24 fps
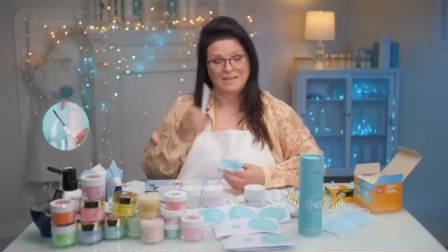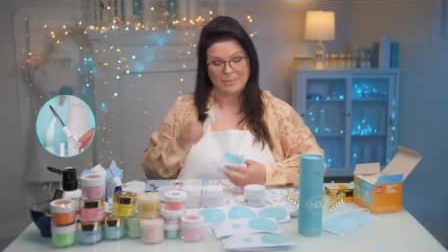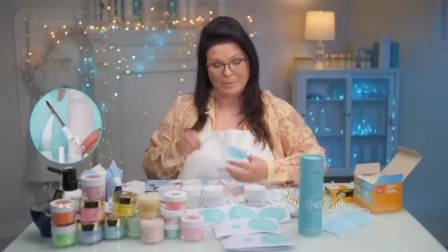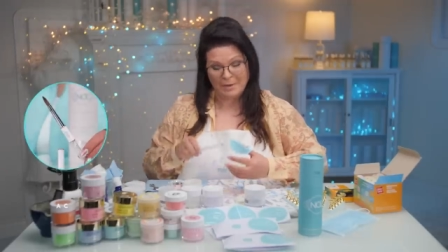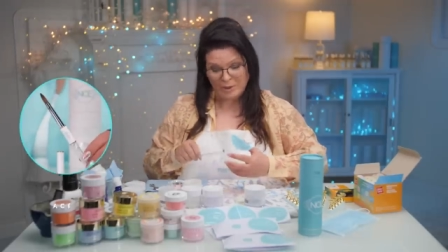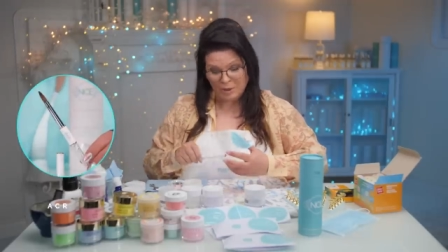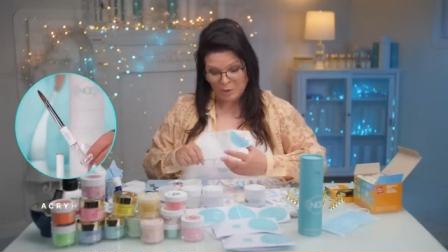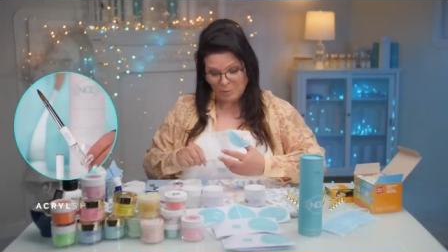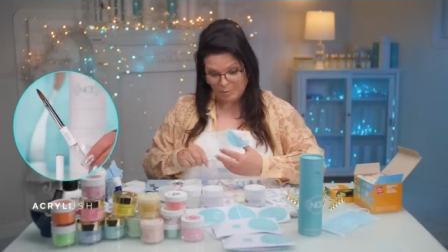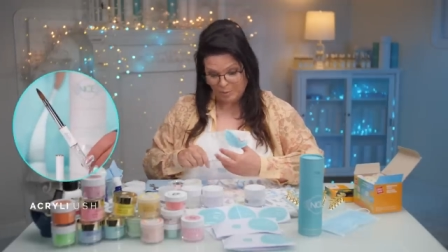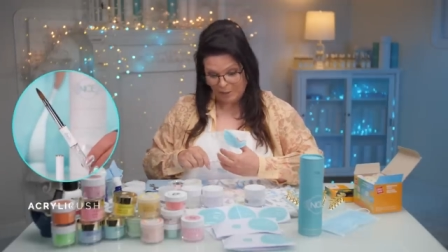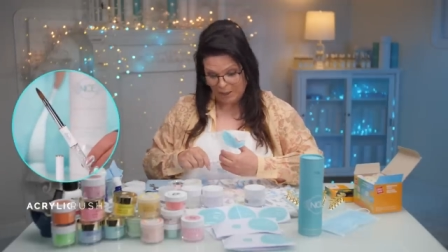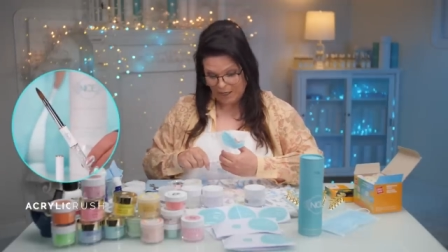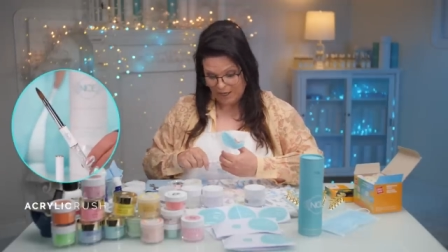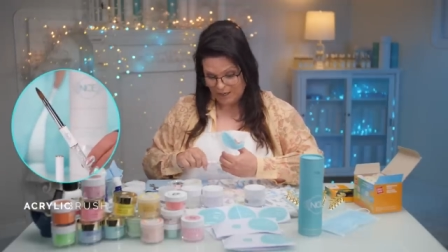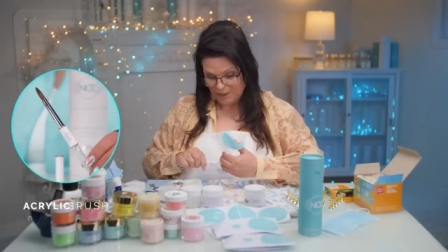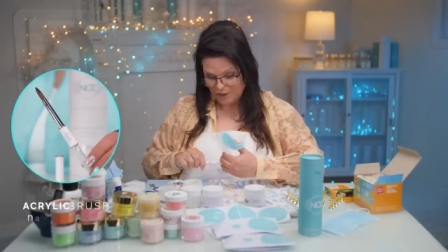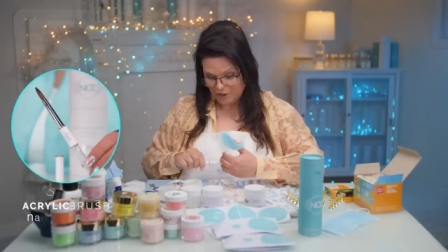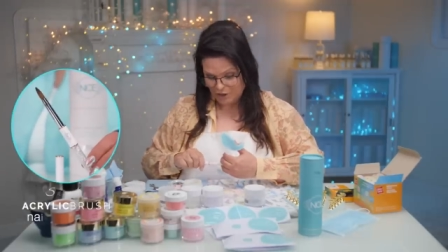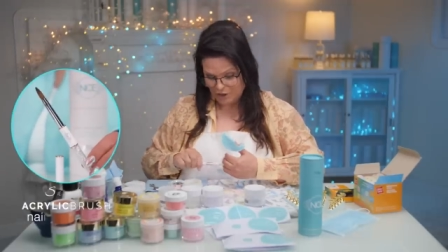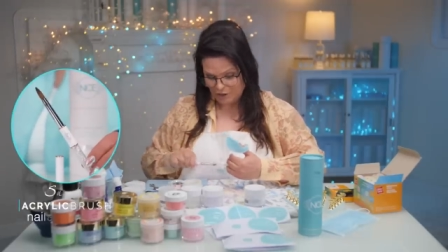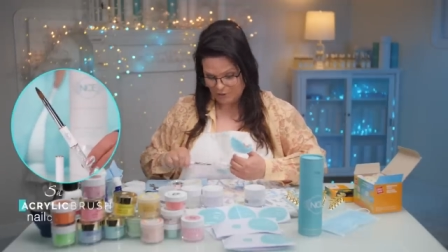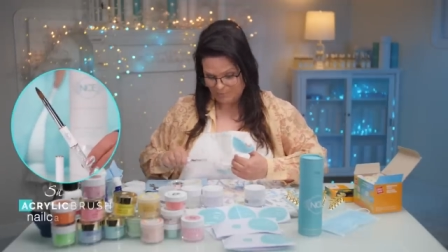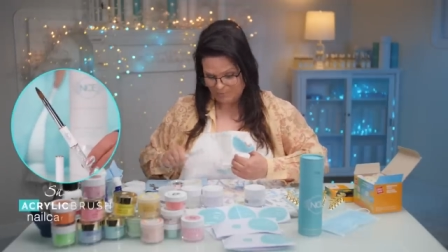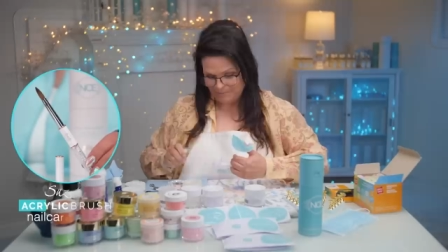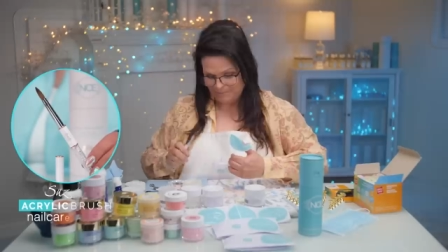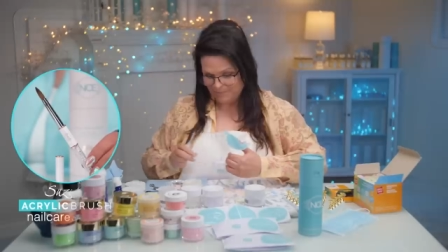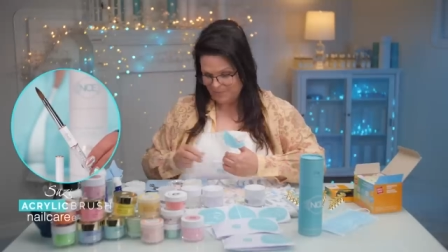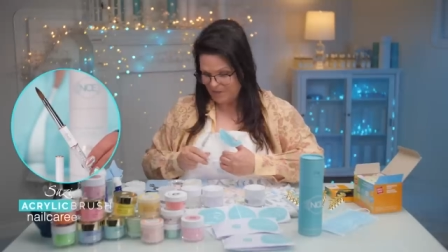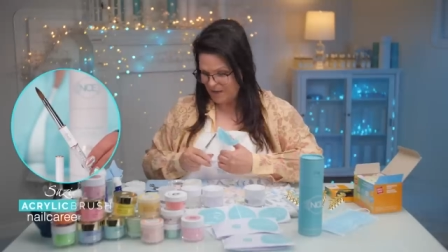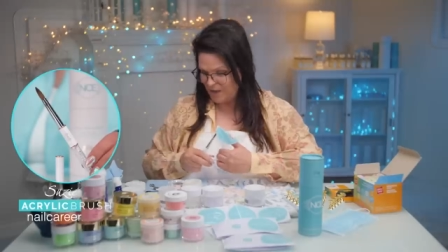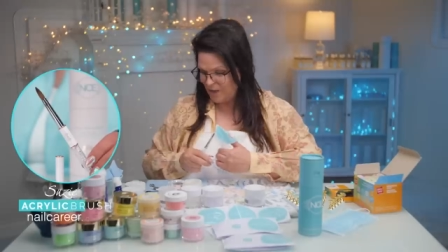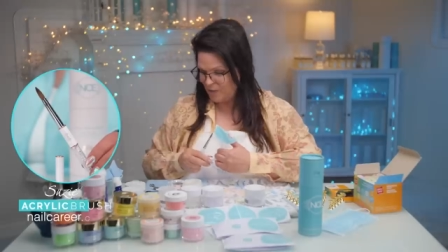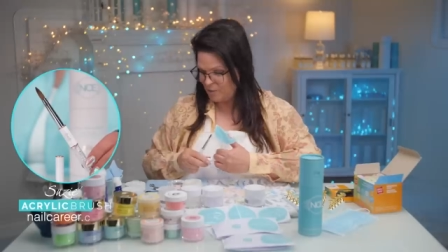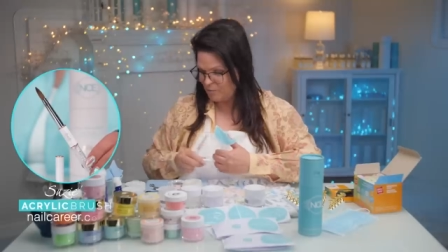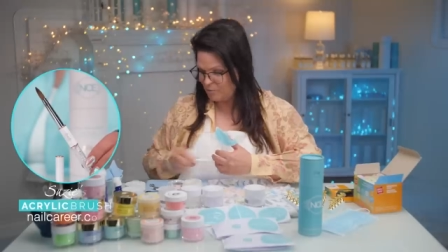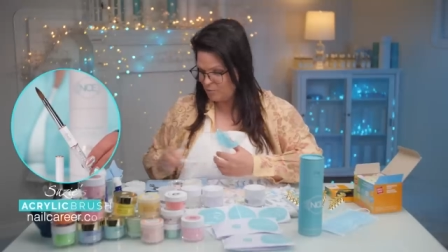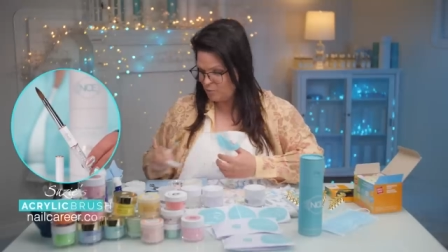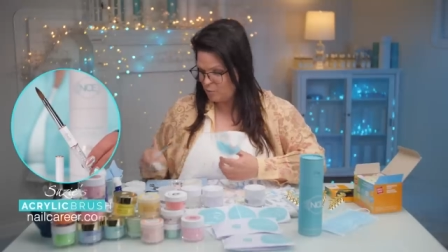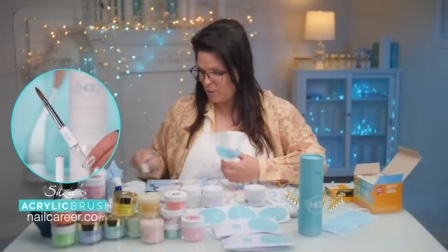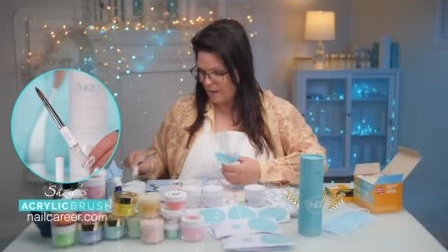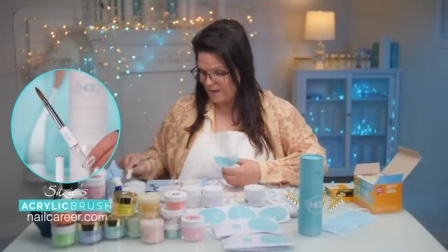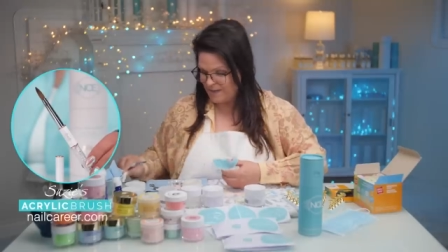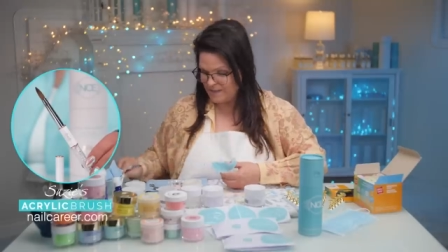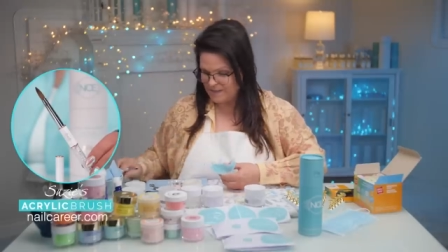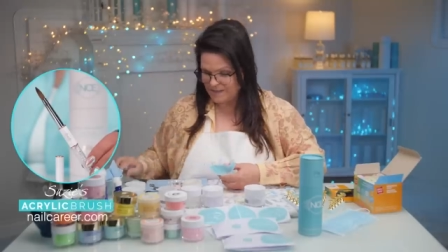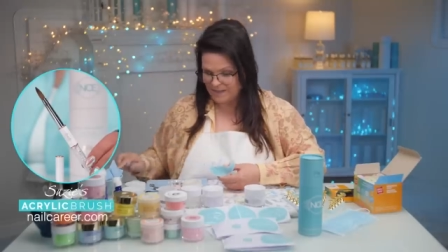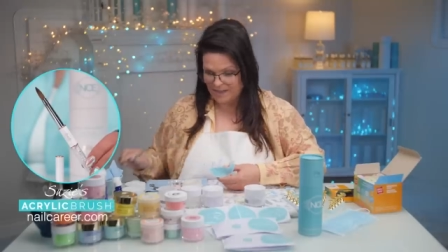in my new brush
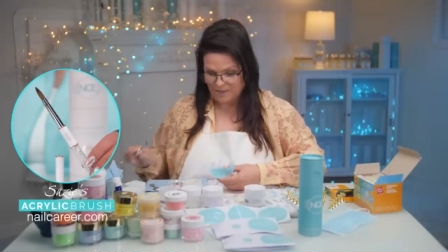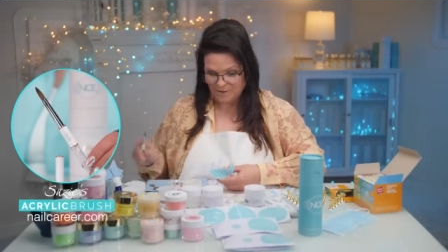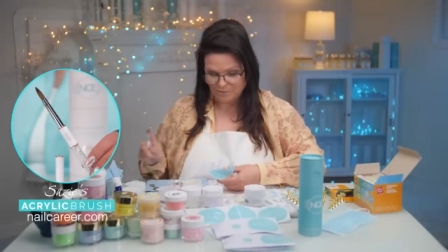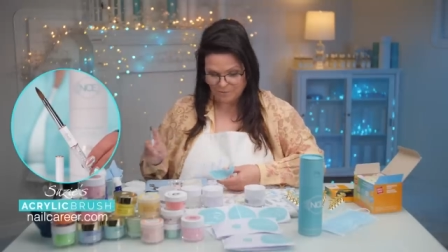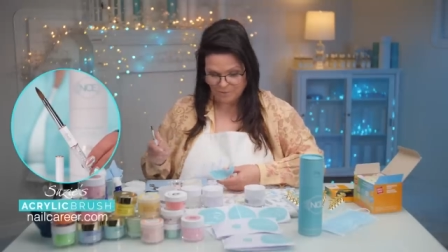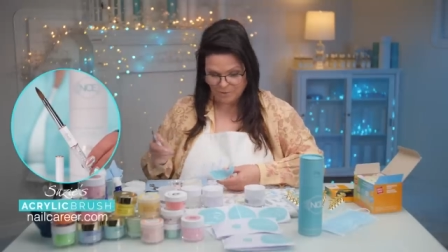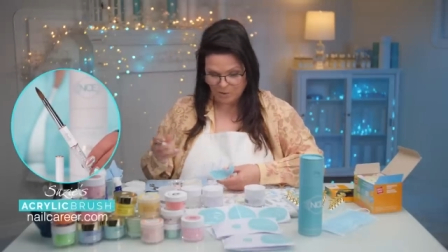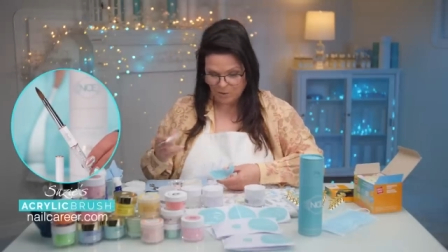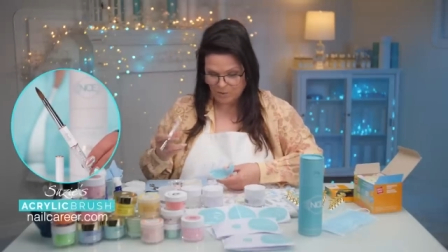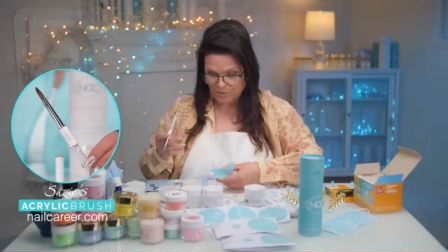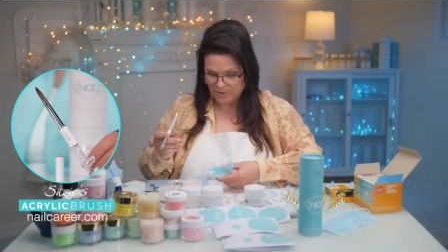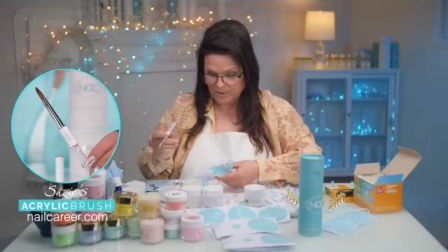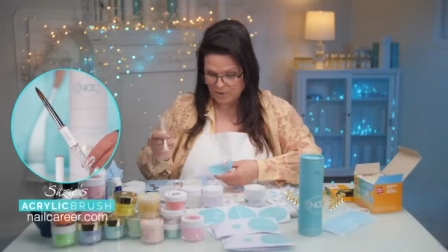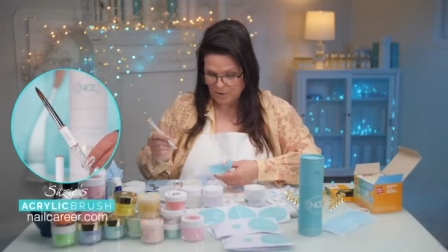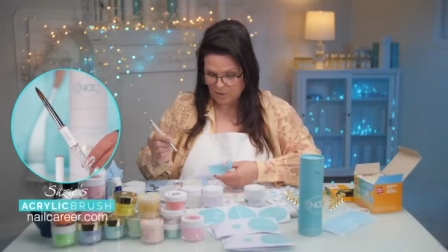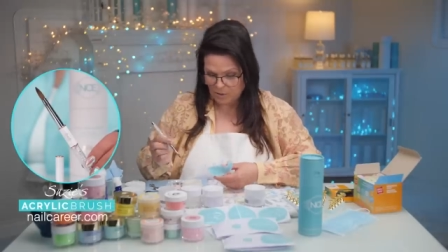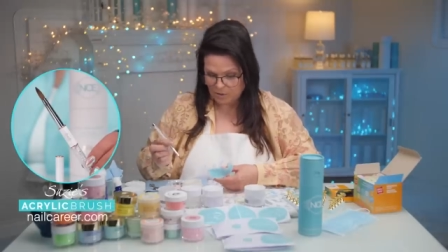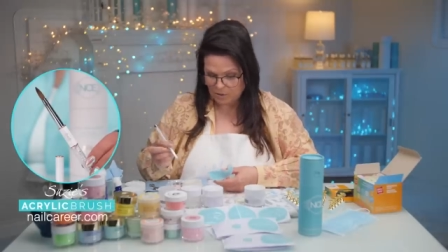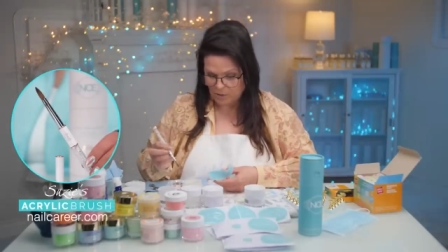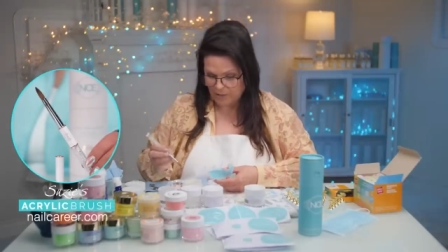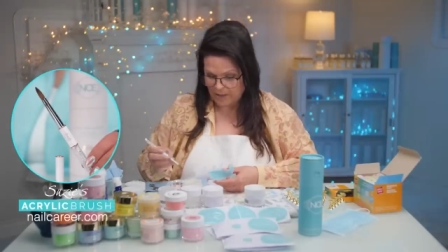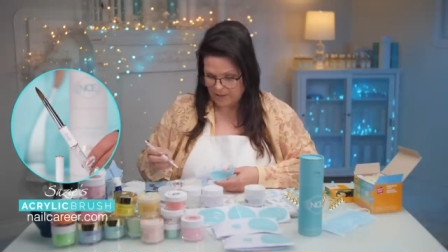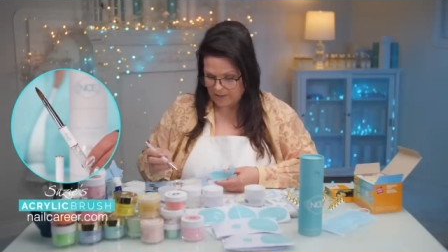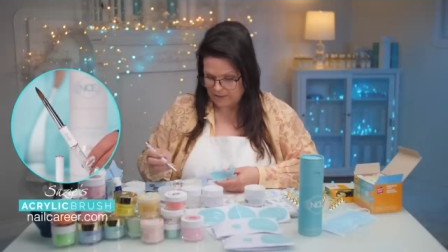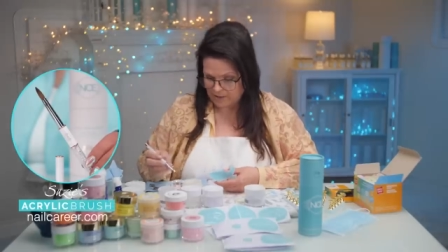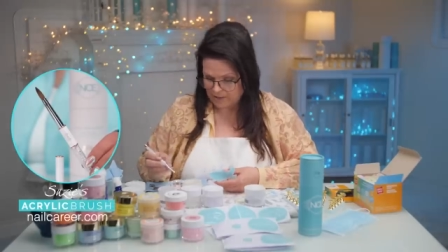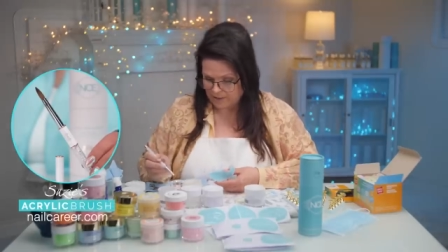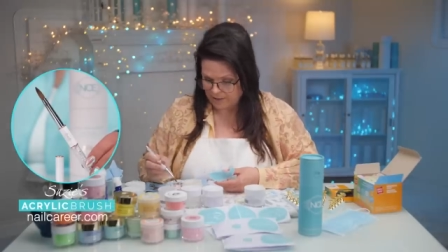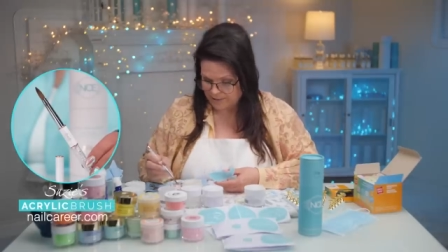white and rose gold. Okay, so